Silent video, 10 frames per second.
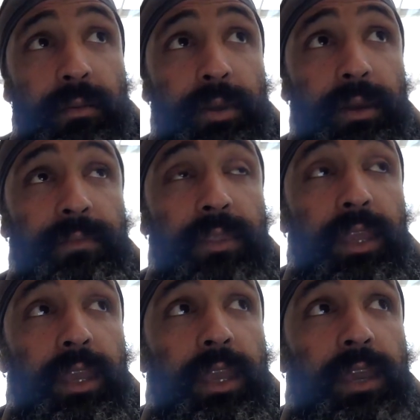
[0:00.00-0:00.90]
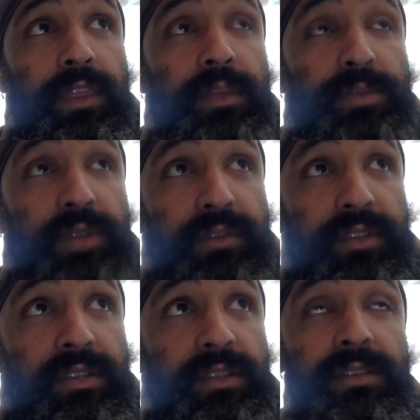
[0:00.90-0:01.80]
but the
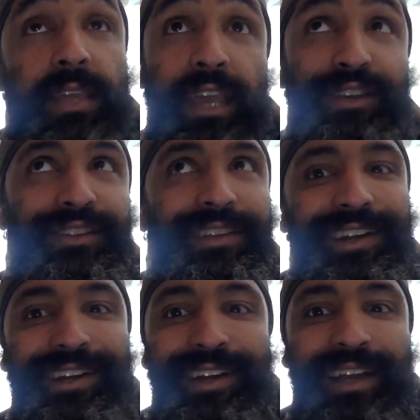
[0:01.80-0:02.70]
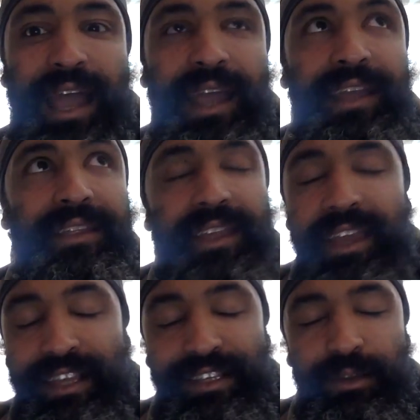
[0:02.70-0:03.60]
observances actually,
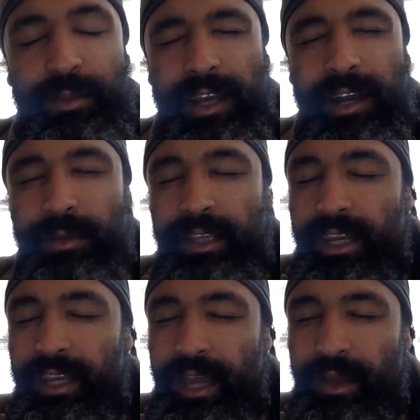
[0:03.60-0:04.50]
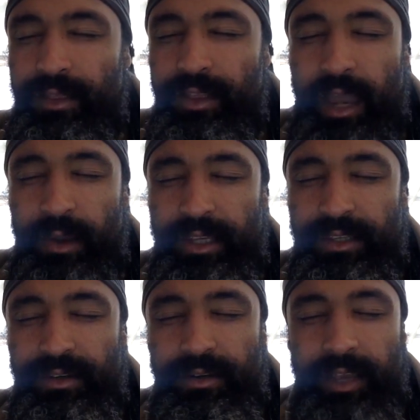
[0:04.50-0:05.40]
it's a little bit complicated how
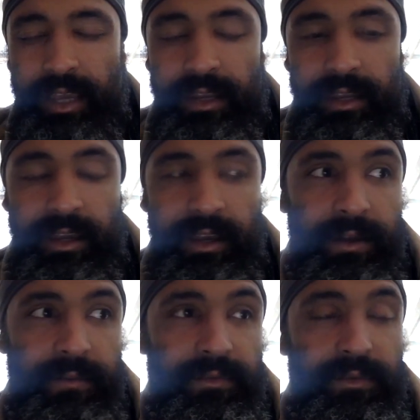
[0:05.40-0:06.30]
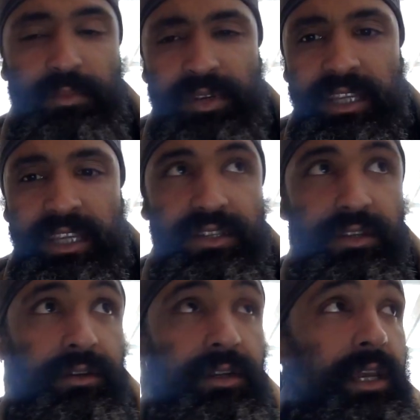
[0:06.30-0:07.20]
Easter and particularly
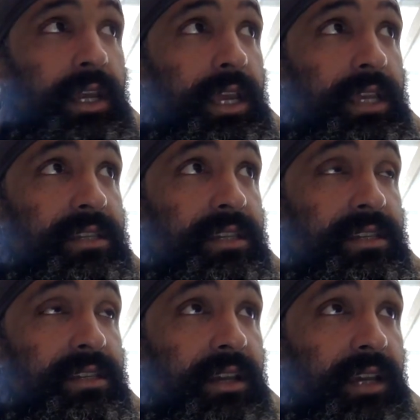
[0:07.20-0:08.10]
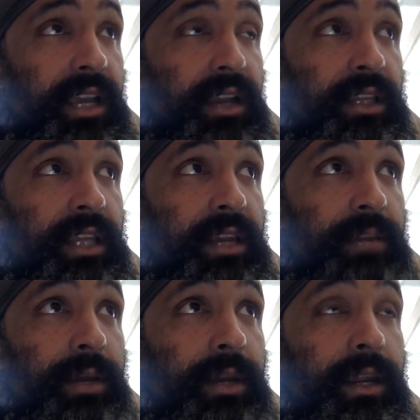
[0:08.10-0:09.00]
Easter is calculated,
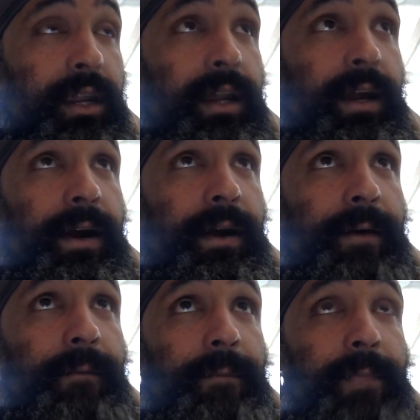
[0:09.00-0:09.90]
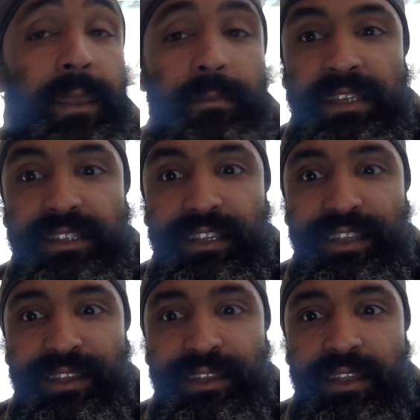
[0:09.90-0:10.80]
but
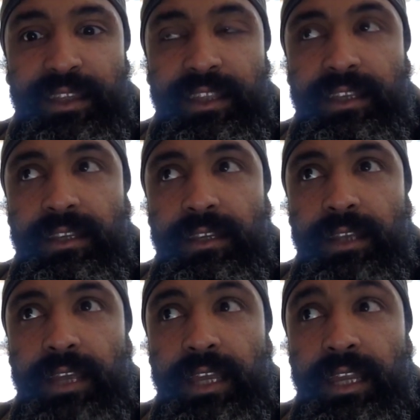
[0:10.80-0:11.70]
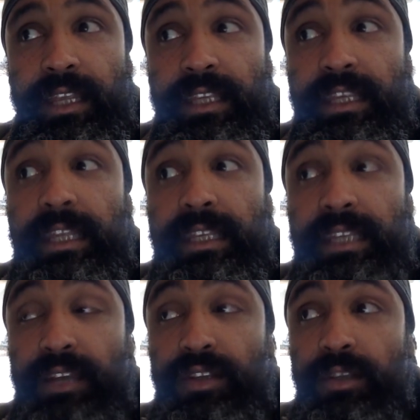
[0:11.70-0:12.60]
basically it is
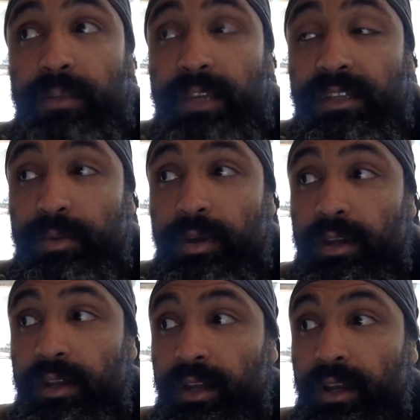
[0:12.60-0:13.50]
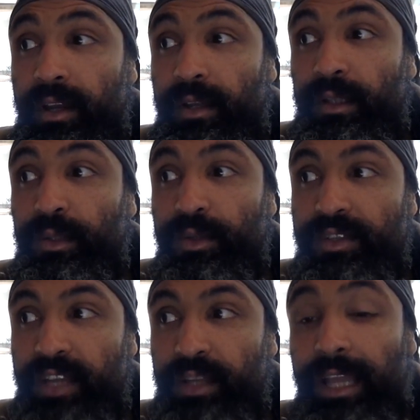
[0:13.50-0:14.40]
actually based upon lunar
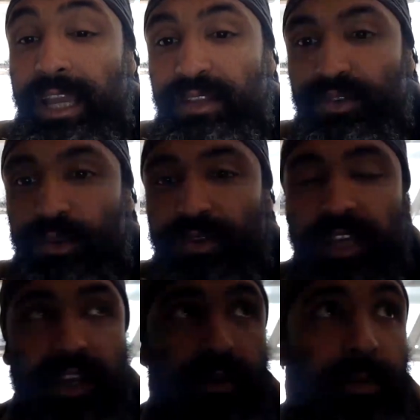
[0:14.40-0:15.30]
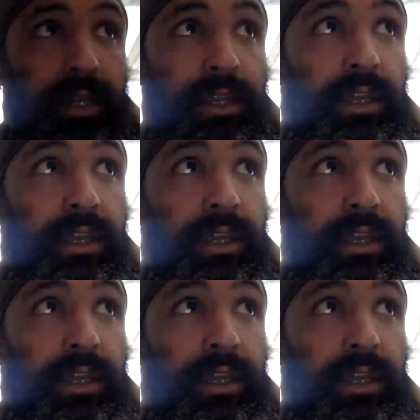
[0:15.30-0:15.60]
cycle and solar cycle. But